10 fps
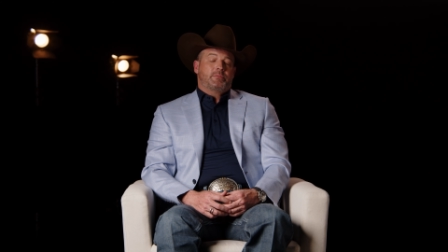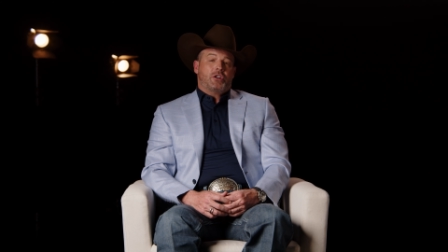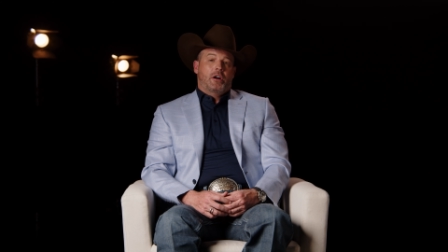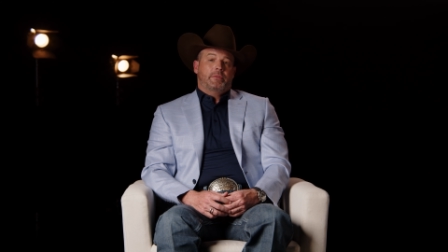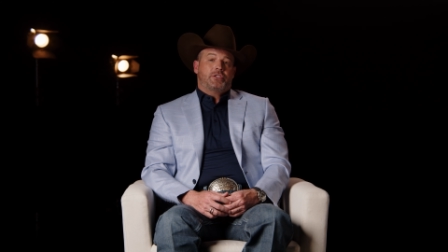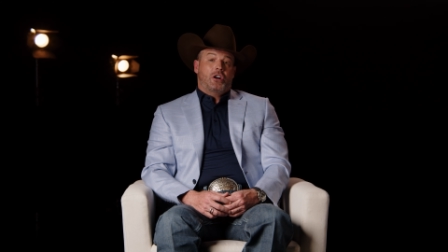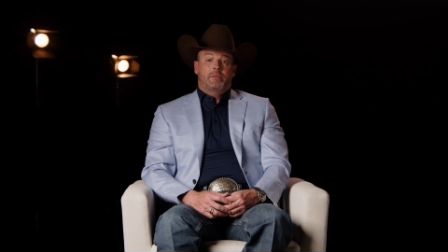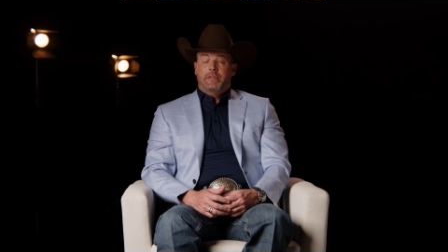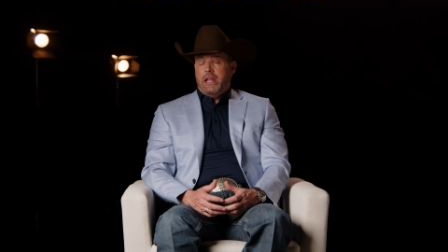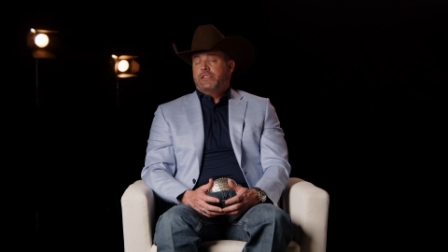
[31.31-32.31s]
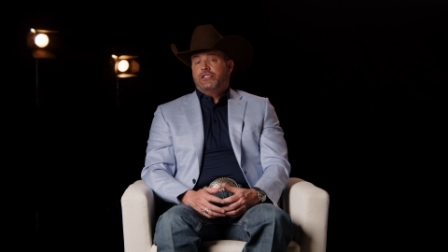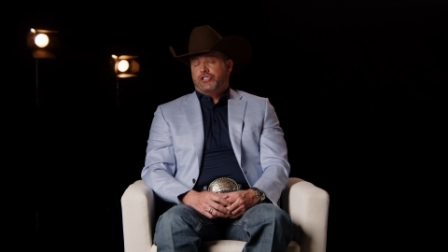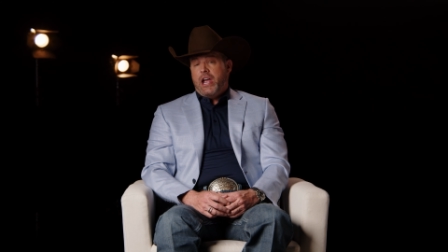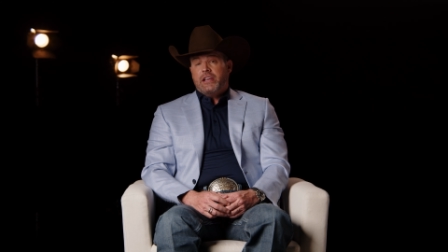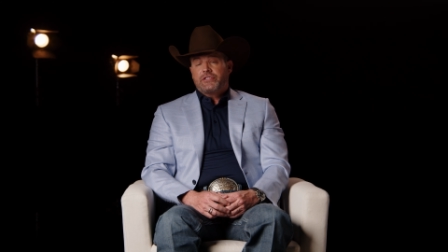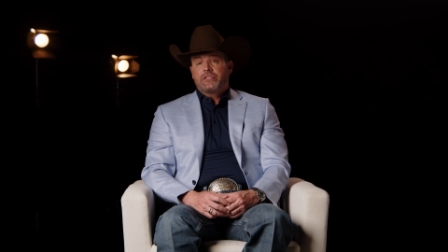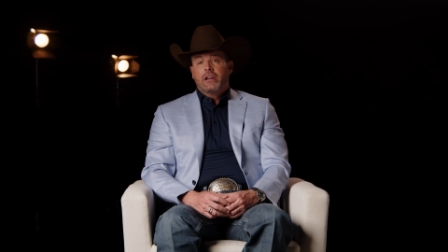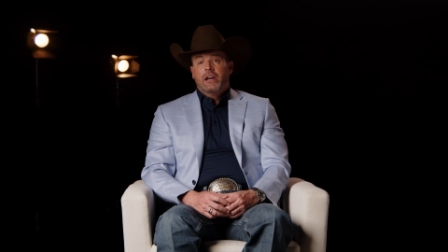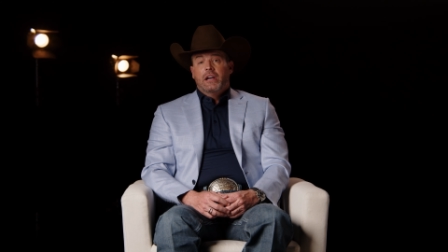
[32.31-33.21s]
from time to time? The answer is yes.